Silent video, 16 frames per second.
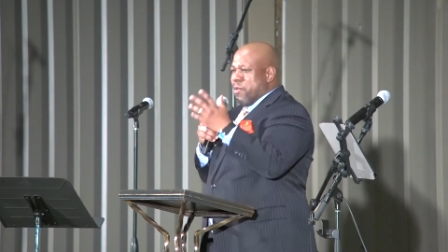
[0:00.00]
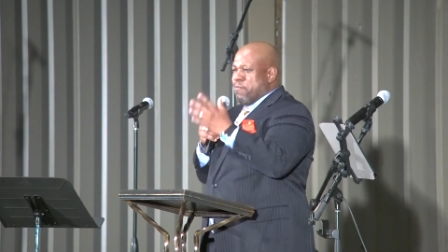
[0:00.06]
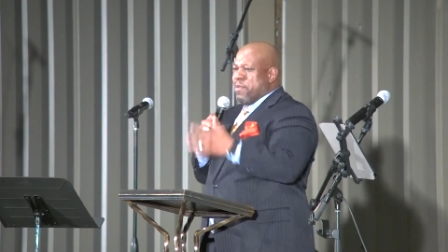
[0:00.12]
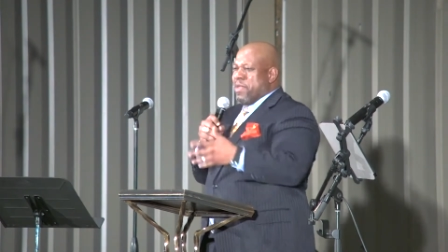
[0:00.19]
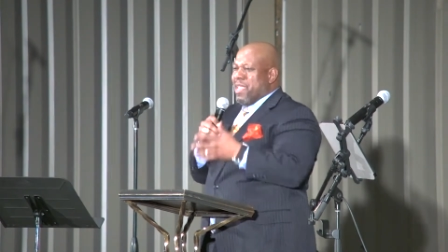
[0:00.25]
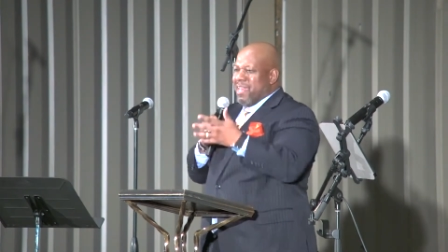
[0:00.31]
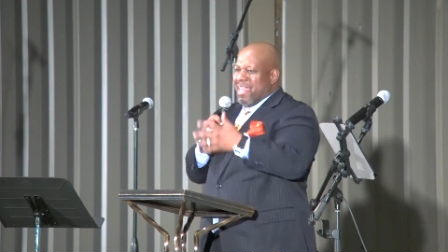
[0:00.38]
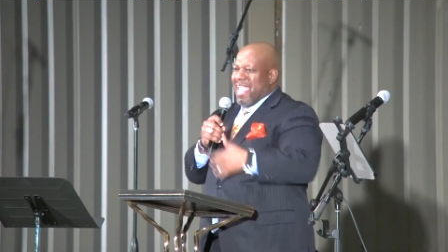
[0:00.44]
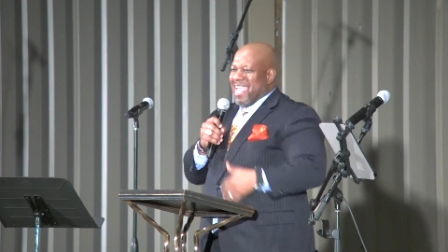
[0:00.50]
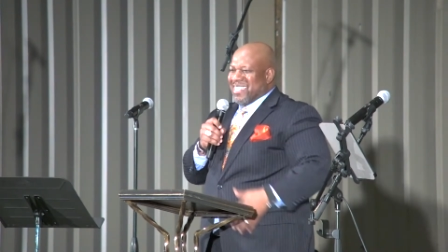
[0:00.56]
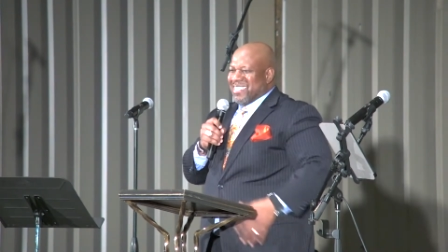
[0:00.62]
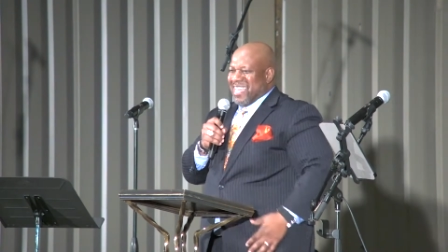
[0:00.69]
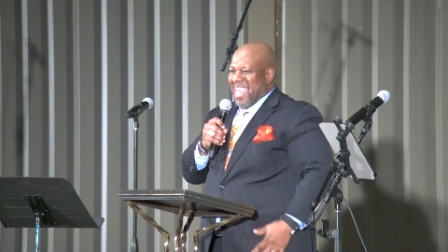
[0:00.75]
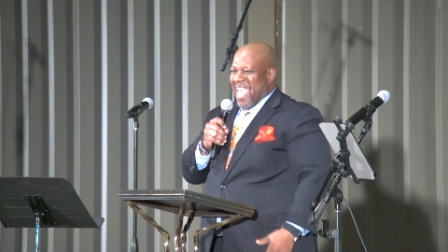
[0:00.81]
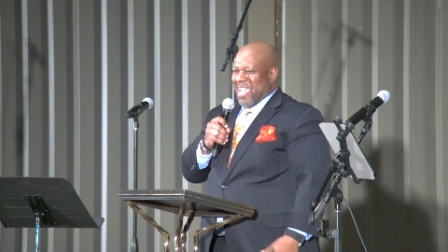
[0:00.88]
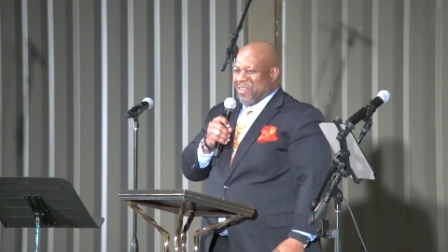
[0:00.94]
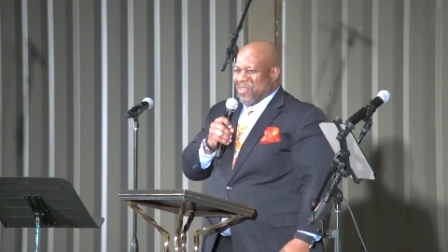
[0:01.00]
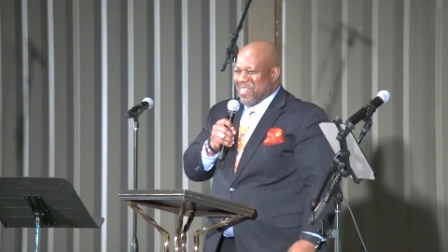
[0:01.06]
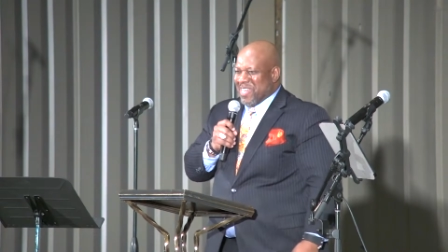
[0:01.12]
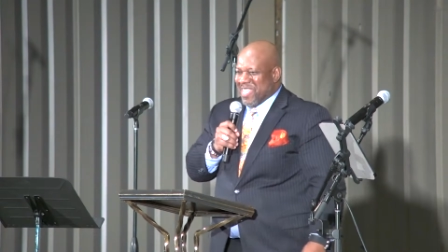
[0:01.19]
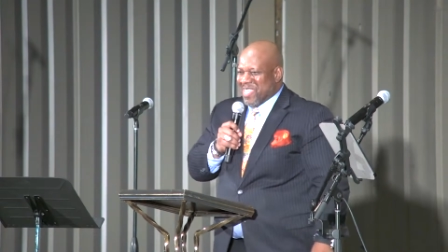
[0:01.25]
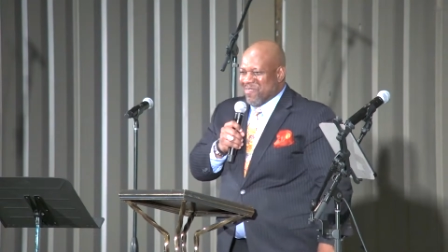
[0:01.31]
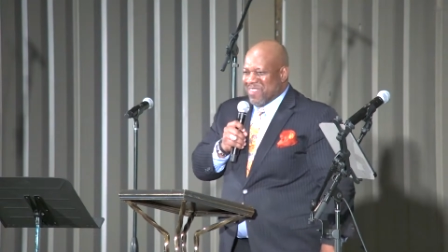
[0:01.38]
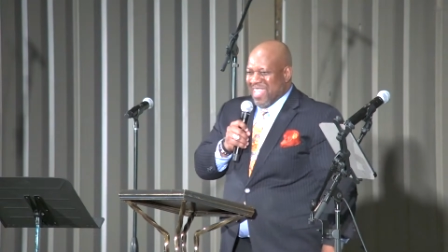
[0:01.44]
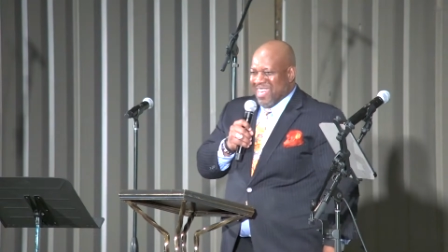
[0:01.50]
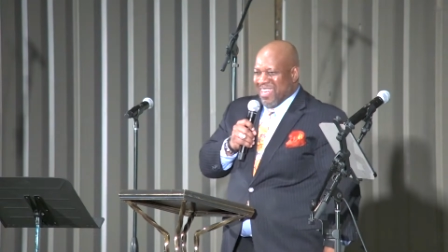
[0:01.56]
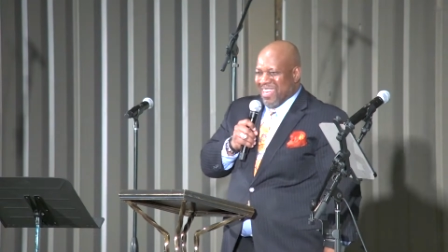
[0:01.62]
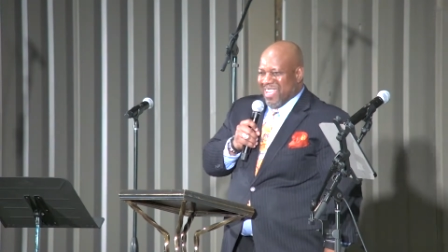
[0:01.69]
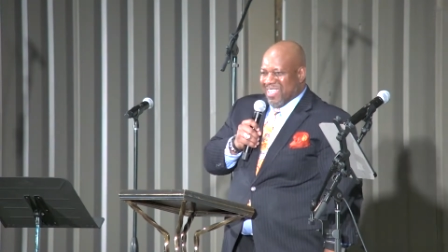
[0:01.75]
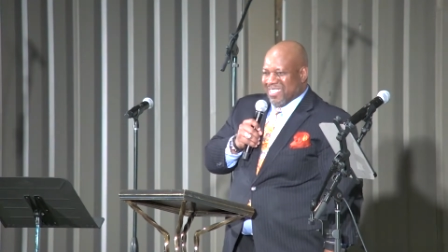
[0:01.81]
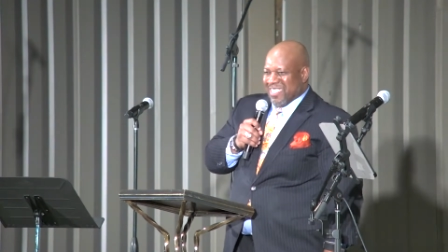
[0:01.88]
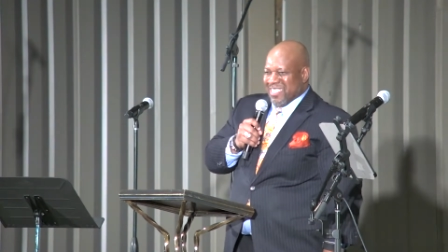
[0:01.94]
Repent has an acronym
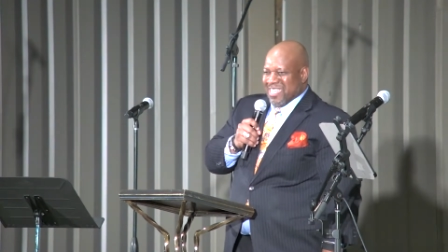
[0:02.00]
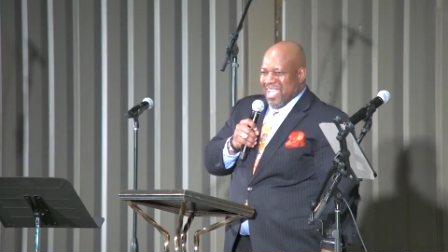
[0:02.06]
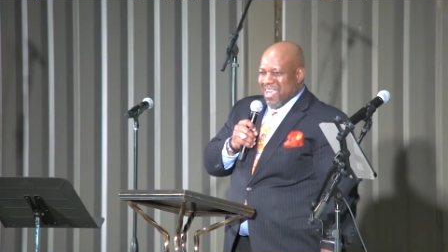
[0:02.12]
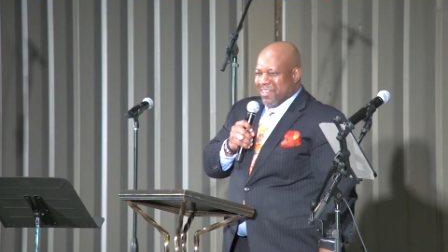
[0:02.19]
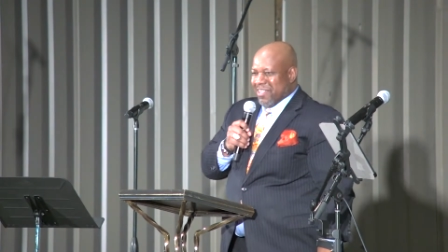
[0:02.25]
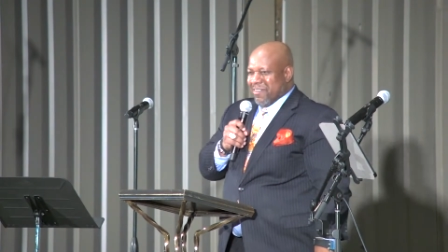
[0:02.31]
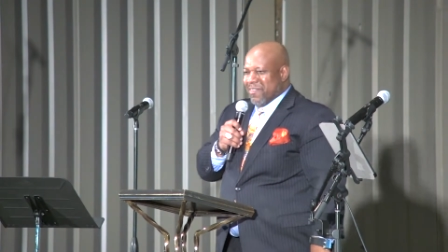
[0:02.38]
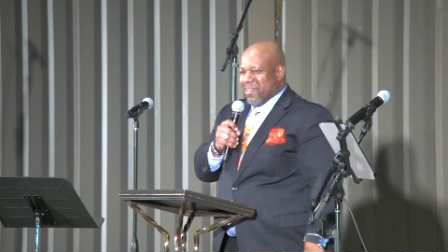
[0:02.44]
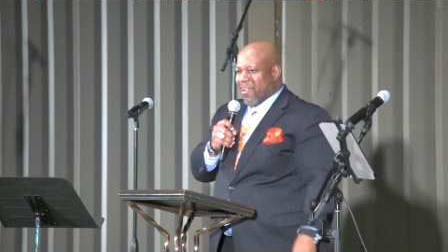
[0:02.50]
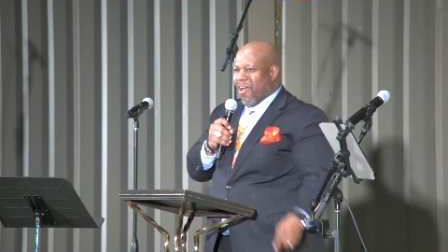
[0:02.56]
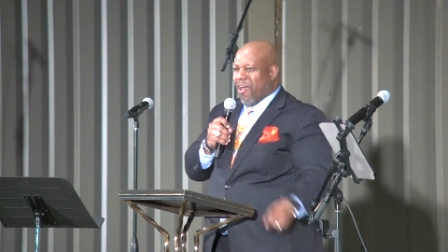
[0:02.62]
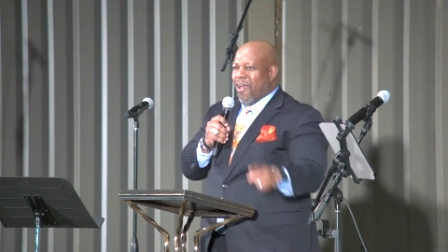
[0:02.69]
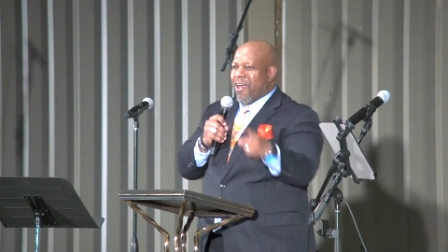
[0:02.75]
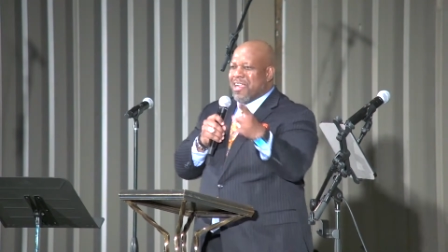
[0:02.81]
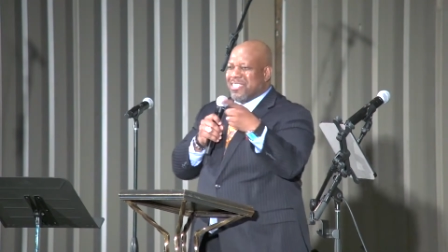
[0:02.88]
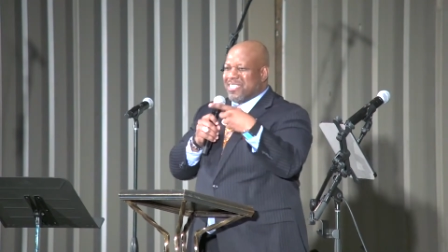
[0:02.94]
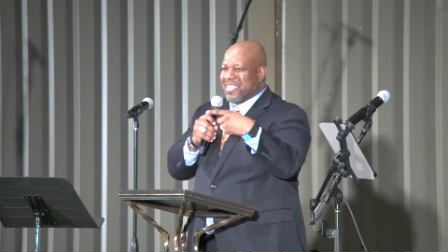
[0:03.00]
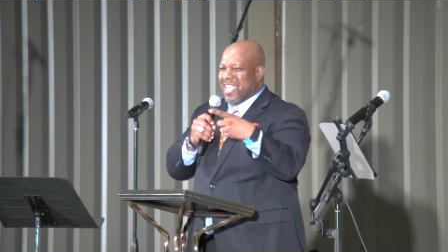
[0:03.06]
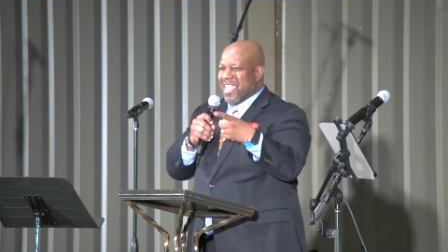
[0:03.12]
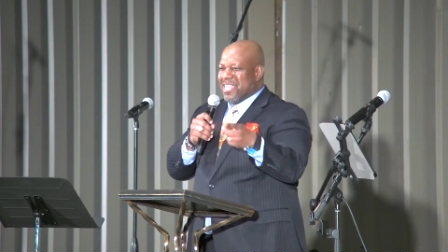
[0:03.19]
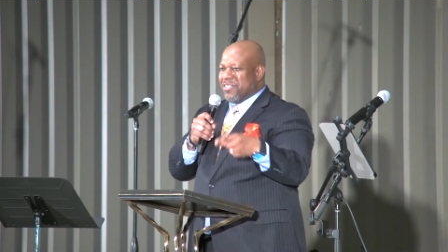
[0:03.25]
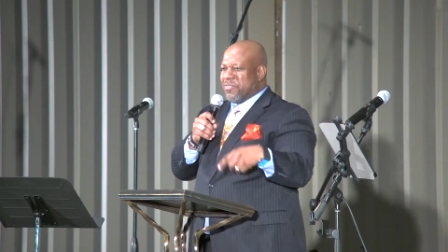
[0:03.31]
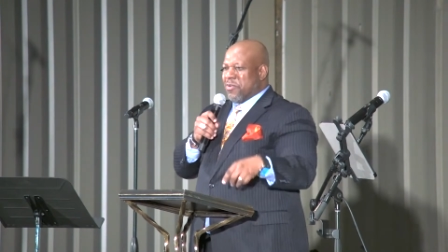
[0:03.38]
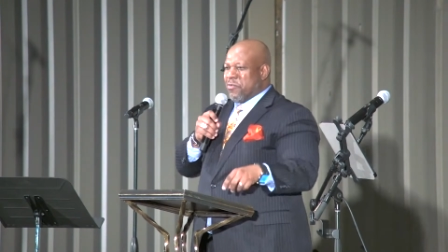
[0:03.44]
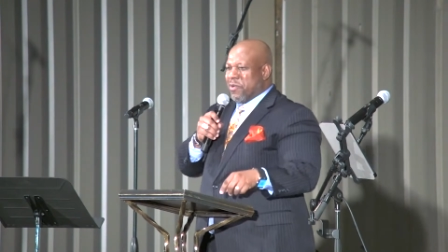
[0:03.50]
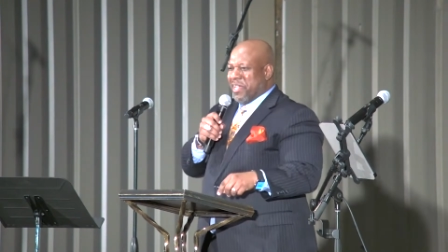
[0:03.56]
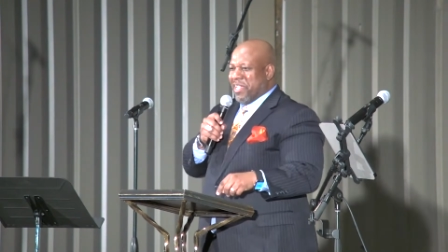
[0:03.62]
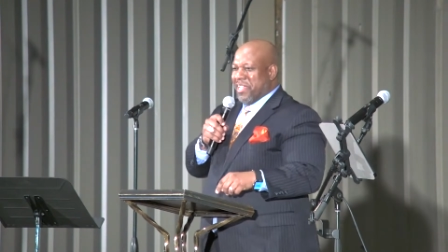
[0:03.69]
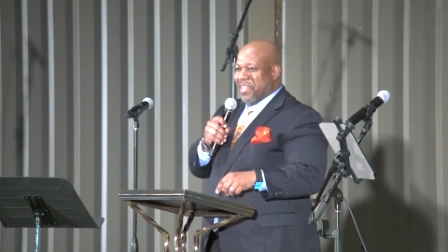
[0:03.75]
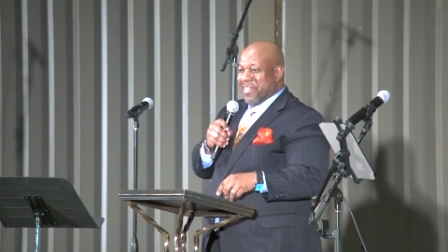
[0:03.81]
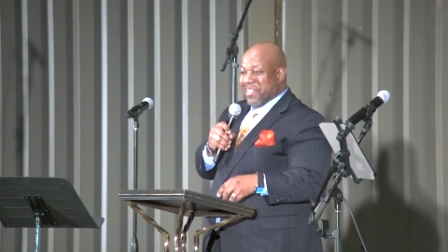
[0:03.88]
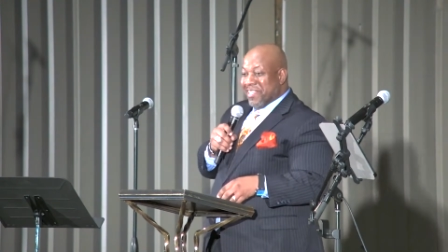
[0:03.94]
that launches out of it. R stands for
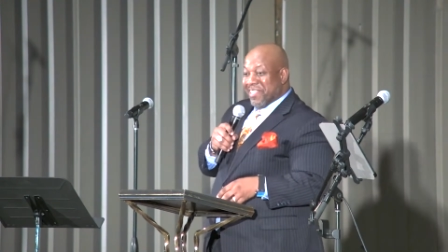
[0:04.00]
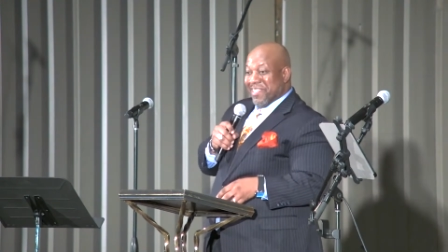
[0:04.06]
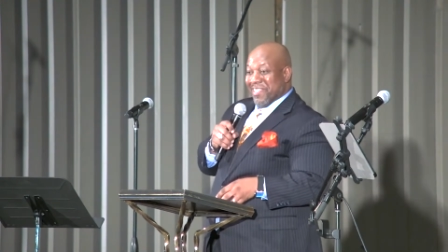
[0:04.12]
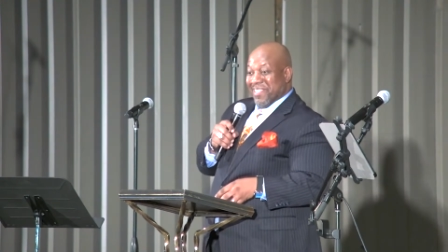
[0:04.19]
read.